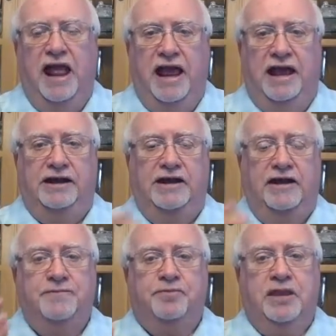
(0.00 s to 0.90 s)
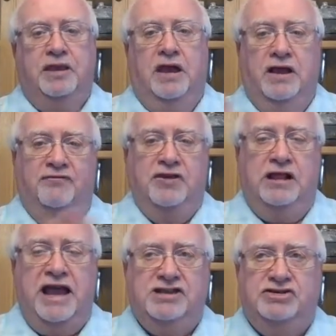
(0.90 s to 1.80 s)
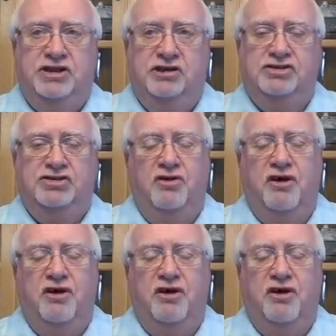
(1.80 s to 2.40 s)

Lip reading: And for the last year or so,